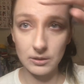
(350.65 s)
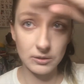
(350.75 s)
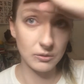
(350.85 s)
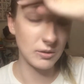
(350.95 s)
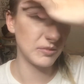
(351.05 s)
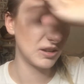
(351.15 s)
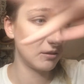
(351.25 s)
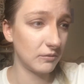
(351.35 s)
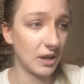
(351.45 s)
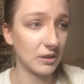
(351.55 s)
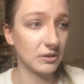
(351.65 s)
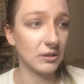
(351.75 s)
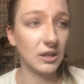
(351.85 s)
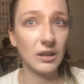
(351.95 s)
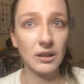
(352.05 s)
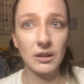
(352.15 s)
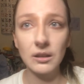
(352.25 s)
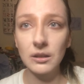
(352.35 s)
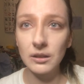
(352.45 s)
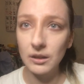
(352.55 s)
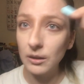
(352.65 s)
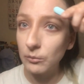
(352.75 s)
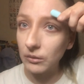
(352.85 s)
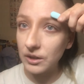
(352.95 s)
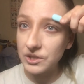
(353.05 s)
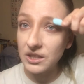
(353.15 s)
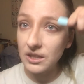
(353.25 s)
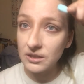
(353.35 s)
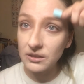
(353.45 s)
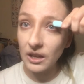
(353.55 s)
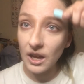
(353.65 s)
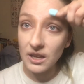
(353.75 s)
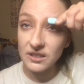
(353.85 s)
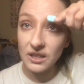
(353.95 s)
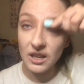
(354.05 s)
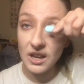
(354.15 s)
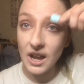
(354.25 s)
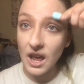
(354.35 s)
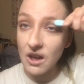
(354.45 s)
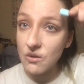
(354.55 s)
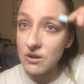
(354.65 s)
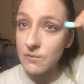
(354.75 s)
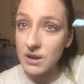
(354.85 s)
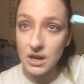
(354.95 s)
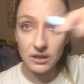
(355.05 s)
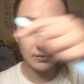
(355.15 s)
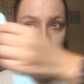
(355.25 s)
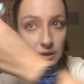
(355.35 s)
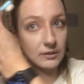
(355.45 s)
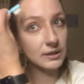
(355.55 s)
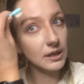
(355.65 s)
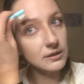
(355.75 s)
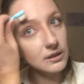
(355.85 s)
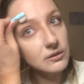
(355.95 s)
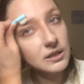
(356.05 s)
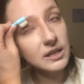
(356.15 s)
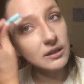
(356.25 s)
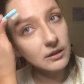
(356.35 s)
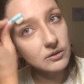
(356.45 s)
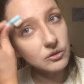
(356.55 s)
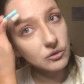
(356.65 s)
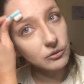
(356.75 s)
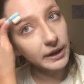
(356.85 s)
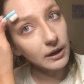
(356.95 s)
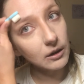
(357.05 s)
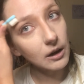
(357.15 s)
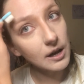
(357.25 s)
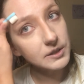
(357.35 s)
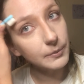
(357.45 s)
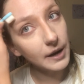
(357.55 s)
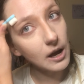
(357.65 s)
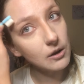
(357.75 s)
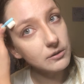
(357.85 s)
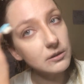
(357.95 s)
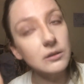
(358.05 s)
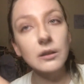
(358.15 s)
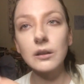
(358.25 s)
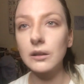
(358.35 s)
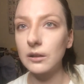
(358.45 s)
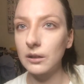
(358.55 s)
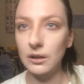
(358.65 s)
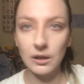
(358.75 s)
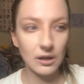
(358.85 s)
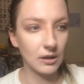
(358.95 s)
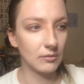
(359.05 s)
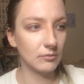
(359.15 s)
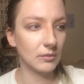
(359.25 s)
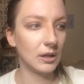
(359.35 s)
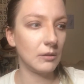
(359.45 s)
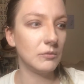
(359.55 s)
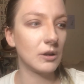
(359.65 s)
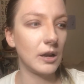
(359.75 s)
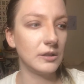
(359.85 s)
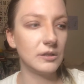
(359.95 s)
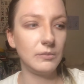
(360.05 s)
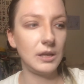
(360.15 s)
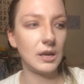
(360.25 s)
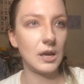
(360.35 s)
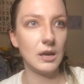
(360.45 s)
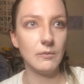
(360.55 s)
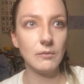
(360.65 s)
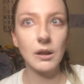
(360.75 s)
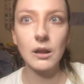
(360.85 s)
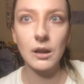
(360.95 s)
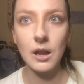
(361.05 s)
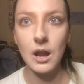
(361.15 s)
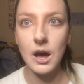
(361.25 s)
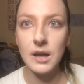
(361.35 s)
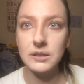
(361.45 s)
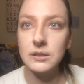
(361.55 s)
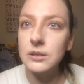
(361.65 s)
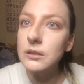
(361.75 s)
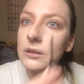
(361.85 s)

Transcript: So I'm kind of actually gonna brush these guys down a bit because he has those like straight across brows, and I'm trying to be him, not